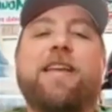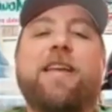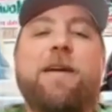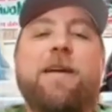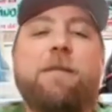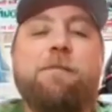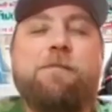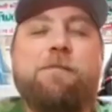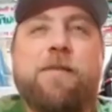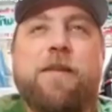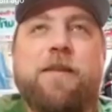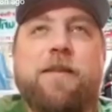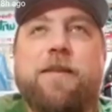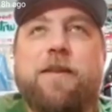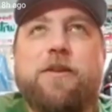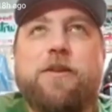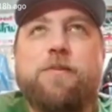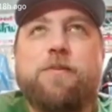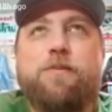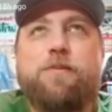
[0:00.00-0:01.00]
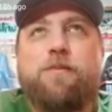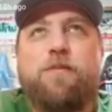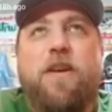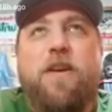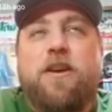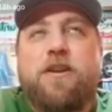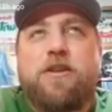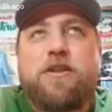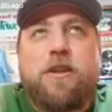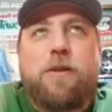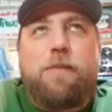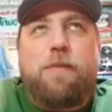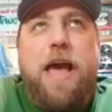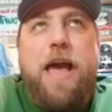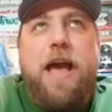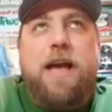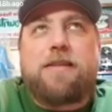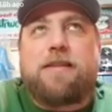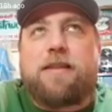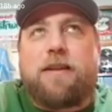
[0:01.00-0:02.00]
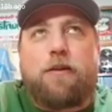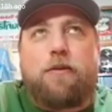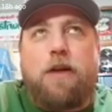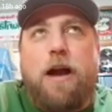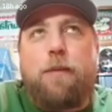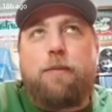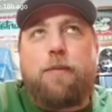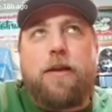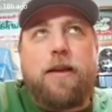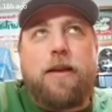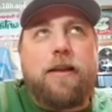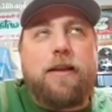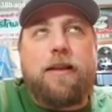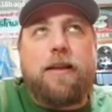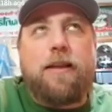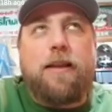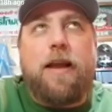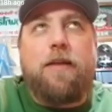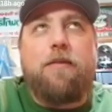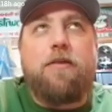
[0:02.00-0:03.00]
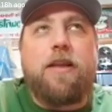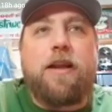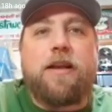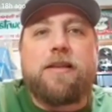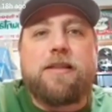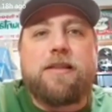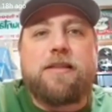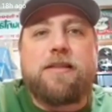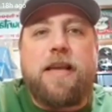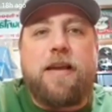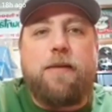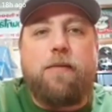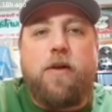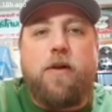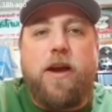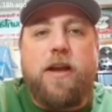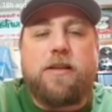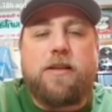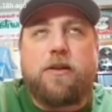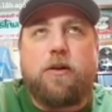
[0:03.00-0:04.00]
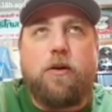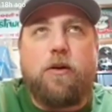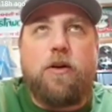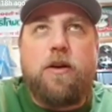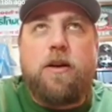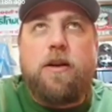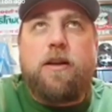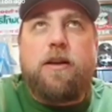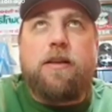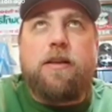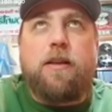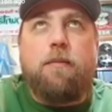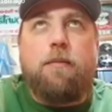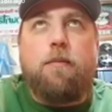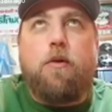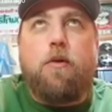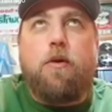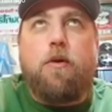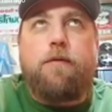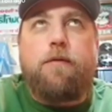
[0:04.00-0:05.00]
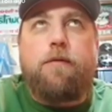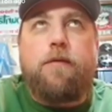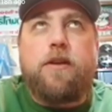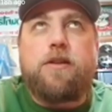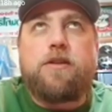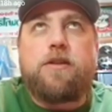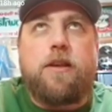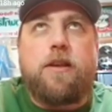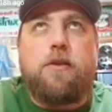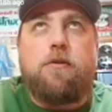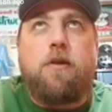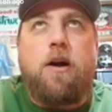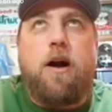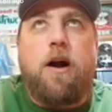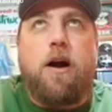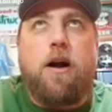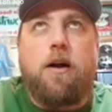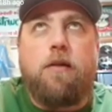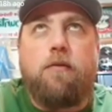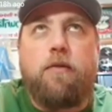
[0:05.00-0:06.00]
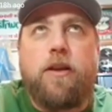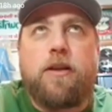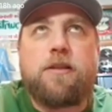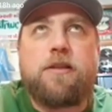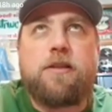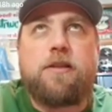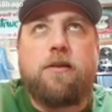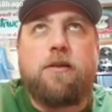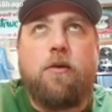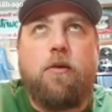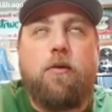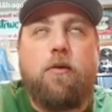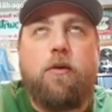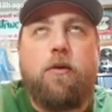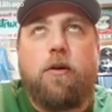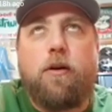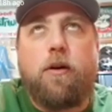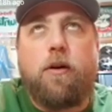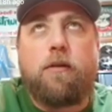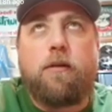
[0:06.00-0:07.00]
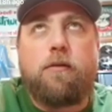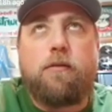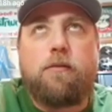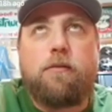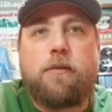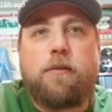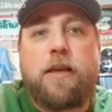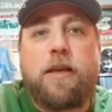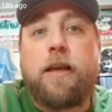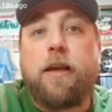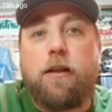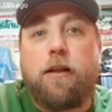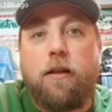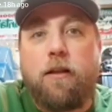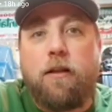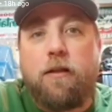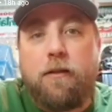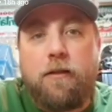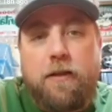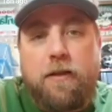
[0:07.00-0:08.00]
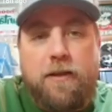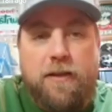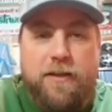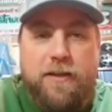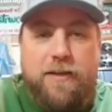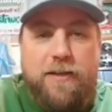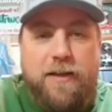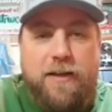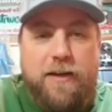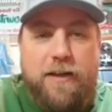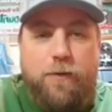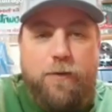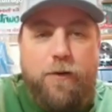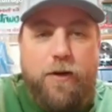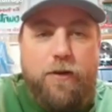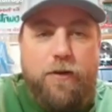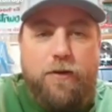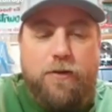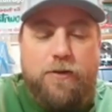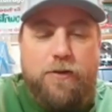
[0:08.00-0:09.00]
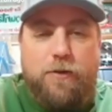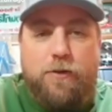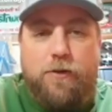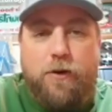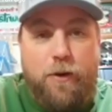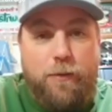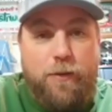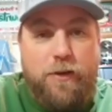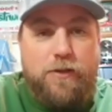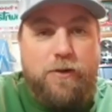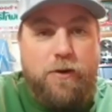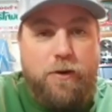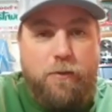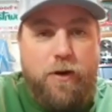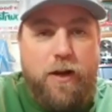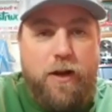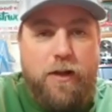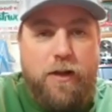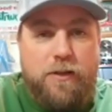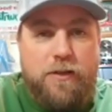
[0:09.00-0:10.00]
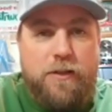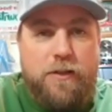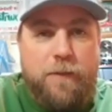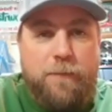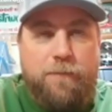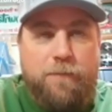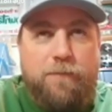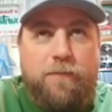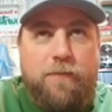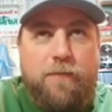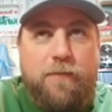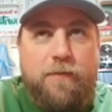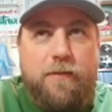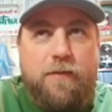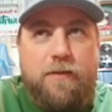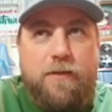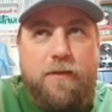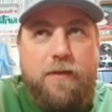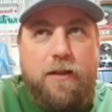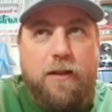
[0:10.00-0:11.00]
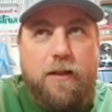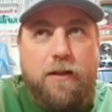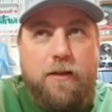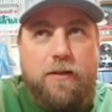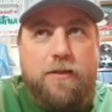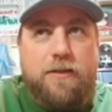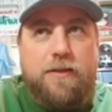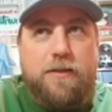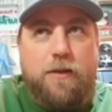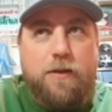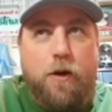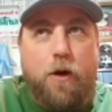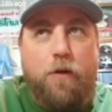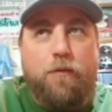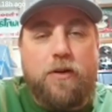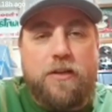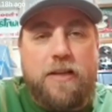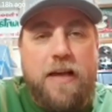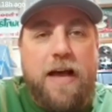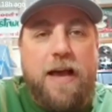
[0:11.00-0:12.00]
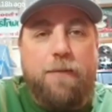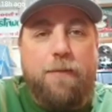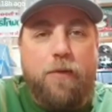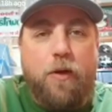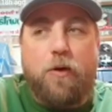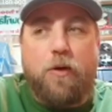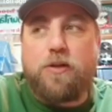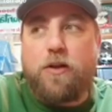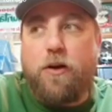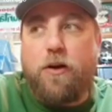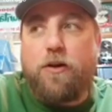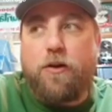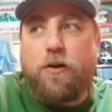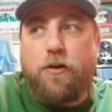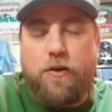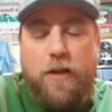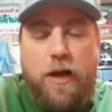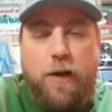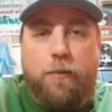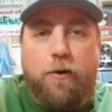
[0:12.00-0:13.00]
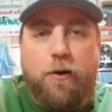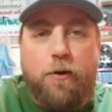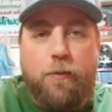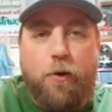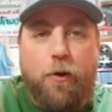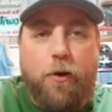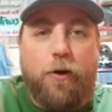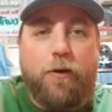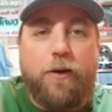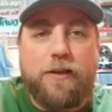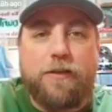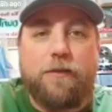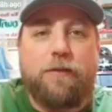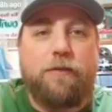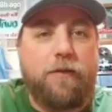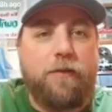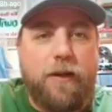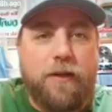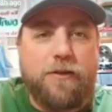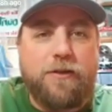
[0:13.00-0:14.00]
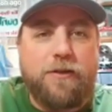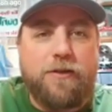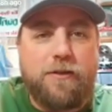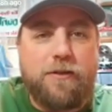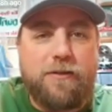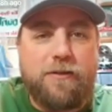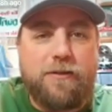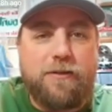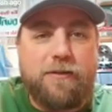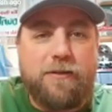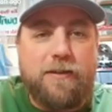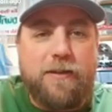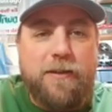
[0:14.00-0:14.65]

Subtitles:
And there's fish and bass and crappie and everything is the same way. So the more fish that you harvest or kill, whether it's through tournaments or anywhere else, over time, those are your dumber, more aggressive fish.